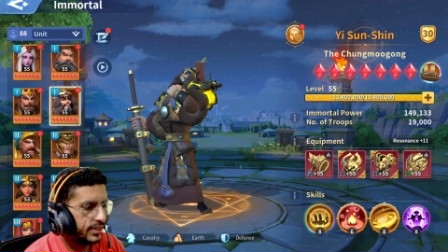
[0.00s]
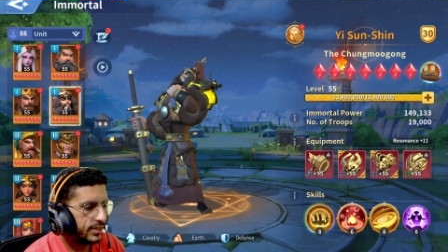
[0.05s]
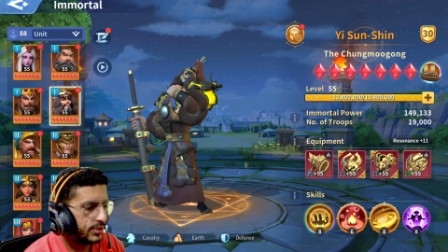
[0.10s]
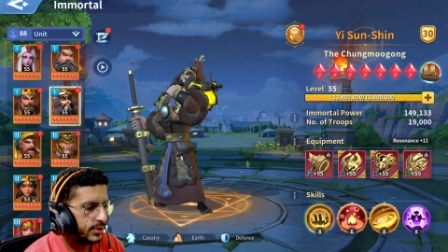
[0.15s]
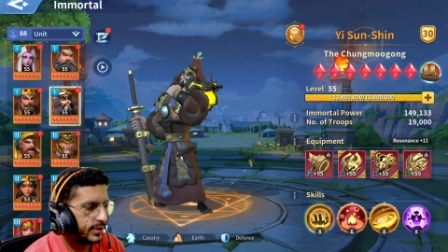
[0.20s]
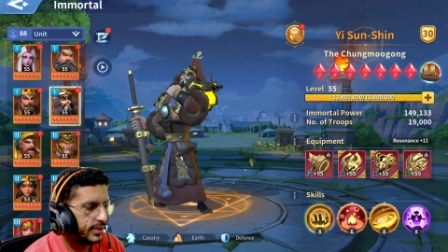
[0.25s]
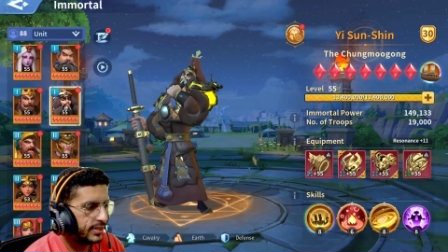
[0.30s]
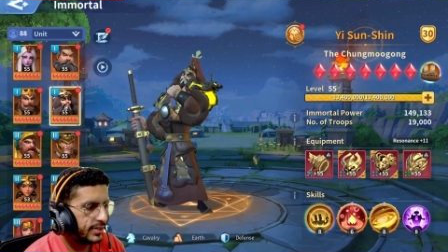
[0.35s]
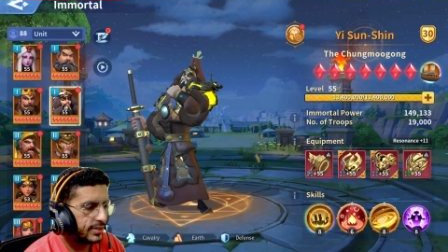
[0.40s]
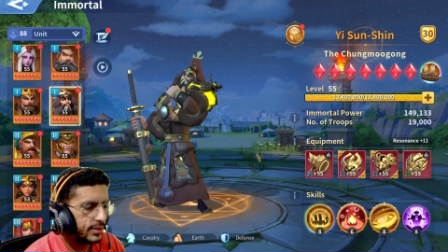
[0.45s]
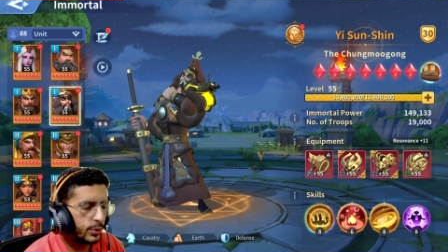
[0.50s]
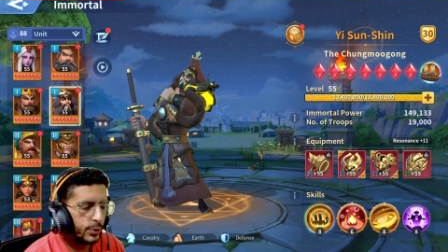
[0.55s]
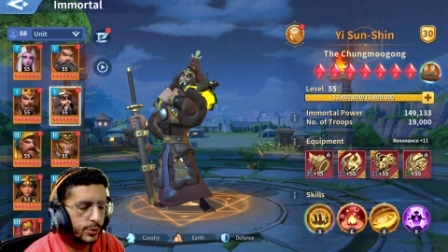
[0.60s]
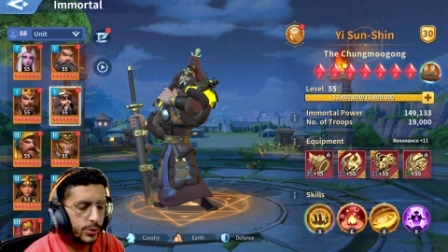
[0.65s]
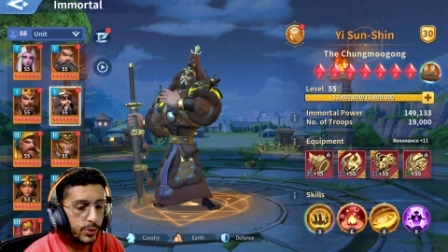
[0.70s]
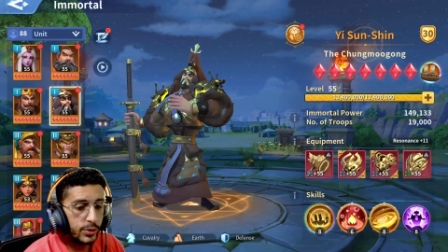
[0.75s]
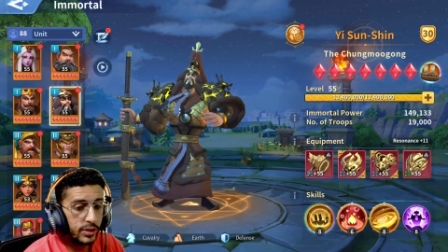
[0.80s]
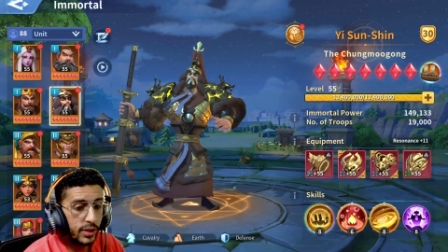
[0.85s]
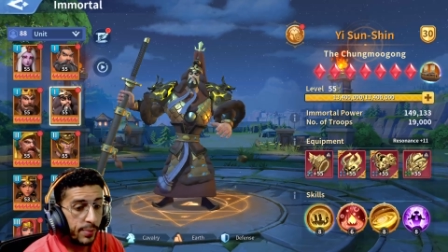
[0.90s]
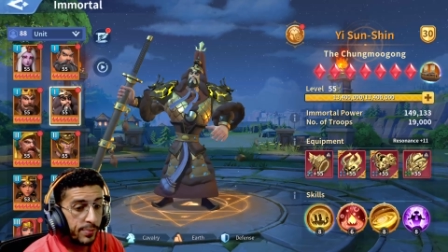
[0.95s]
So this is also
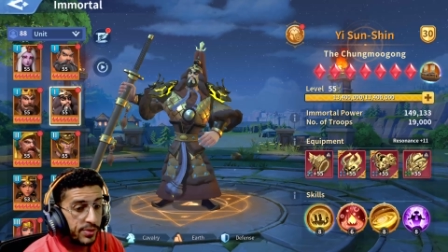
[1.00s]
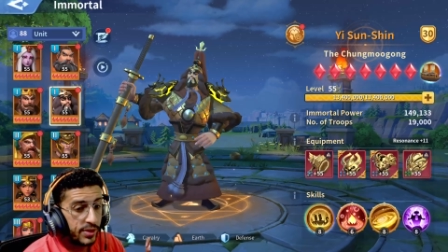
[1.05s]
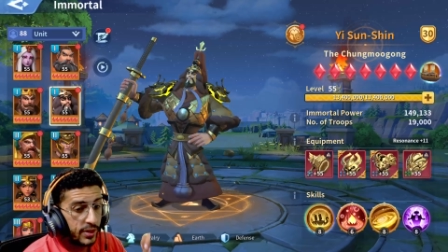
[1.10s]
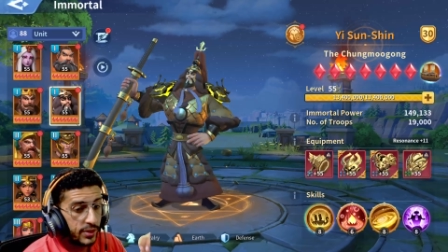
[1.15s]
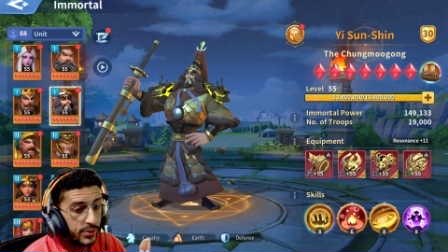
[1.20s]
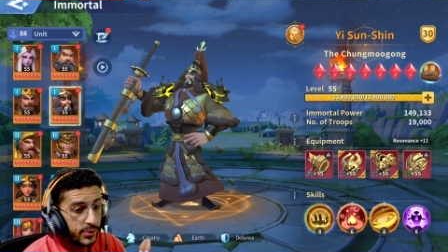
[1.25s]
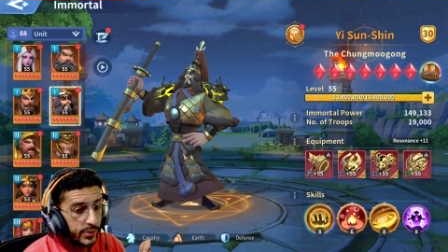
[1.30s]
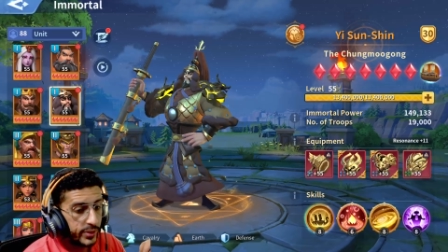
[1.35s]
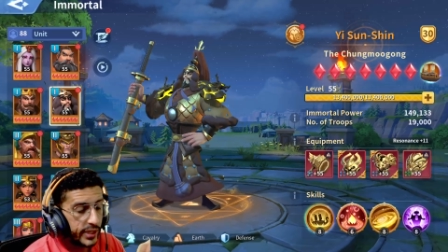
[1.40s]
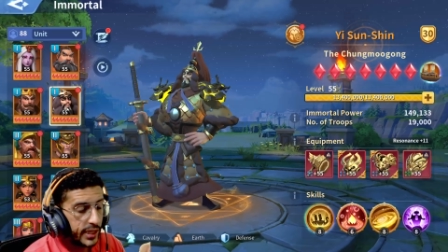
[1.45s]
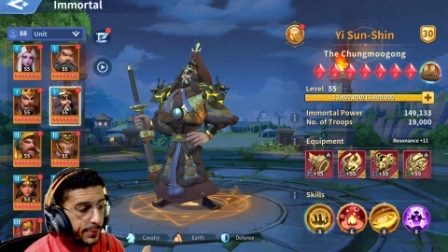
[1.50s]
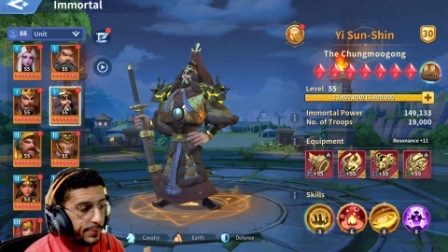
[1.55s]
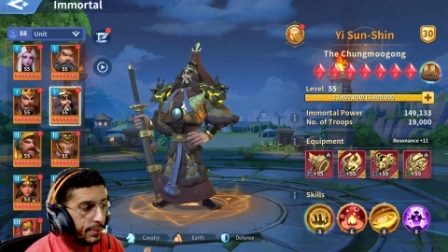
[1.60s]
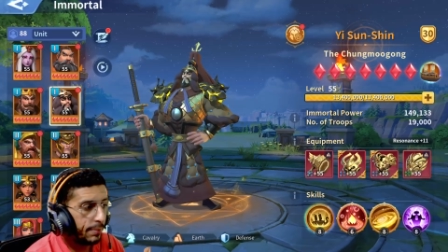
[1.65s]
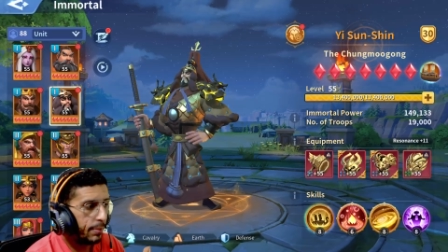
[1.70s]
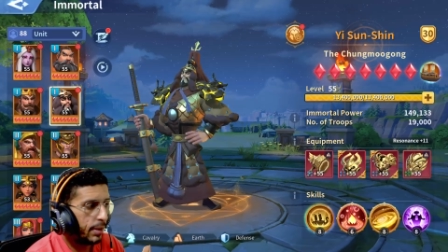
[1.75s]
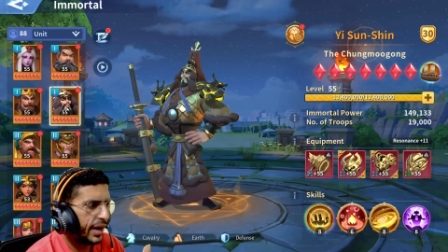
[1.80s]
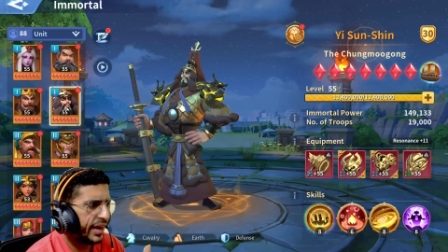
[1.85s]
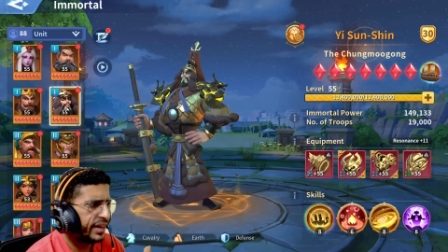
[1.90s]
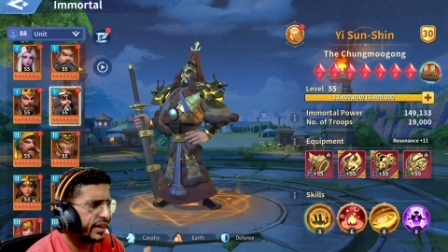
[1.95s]
something to keep in
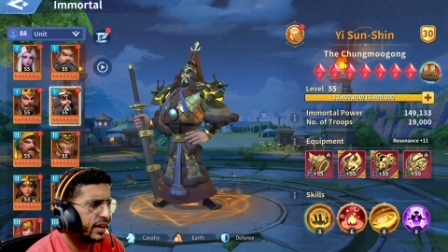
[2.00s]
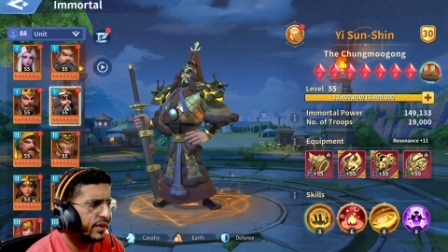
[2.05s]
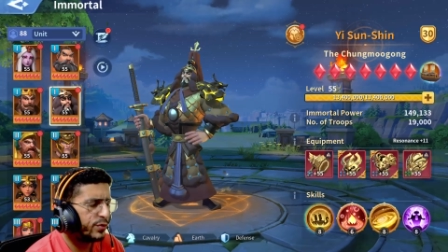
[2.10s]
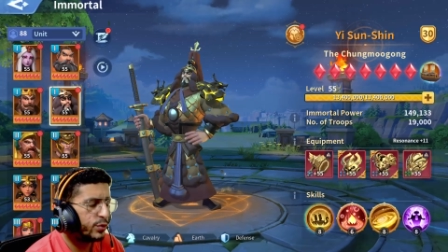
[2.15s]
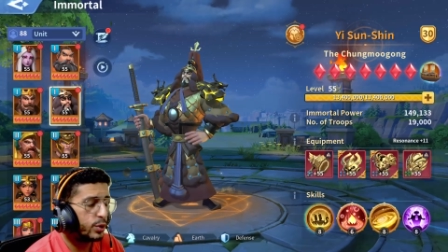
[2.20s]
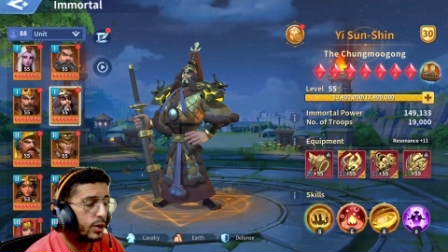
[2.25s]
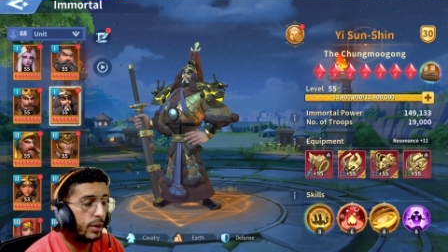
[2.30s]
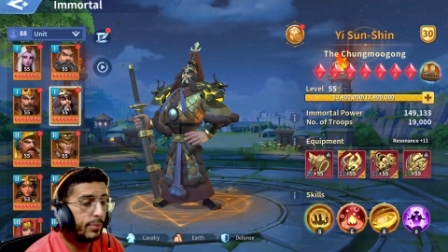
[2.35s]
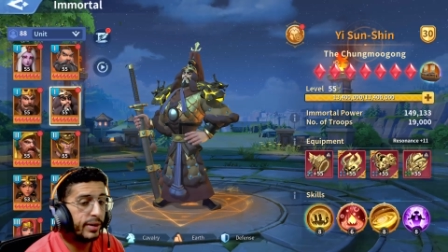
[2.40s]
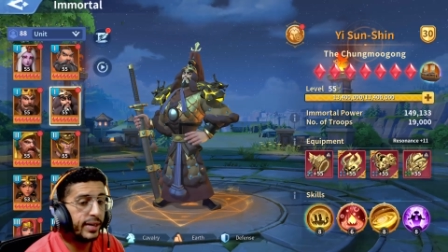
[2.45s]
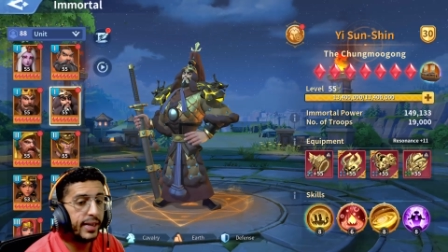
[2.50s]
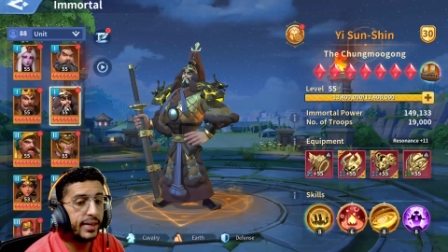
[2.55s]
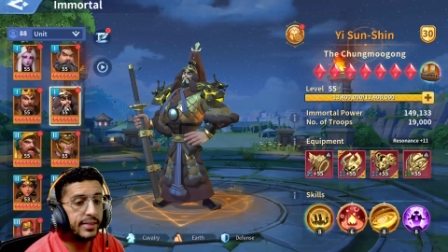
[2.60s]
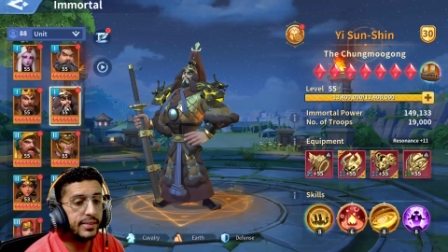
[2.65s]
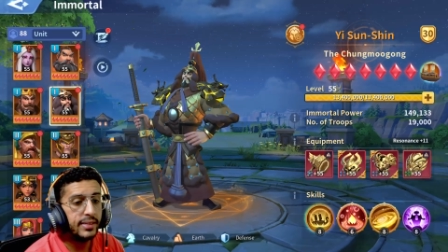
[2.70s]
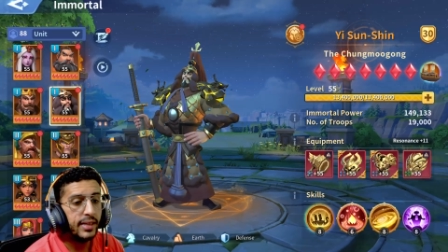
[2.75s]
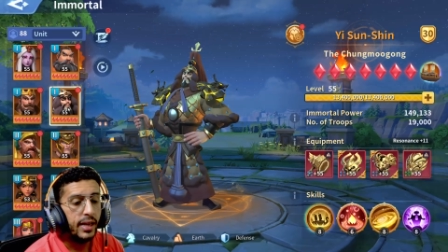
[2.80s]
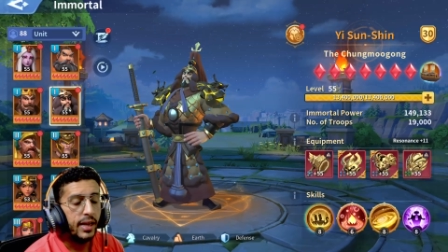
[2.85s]
mind if you're up against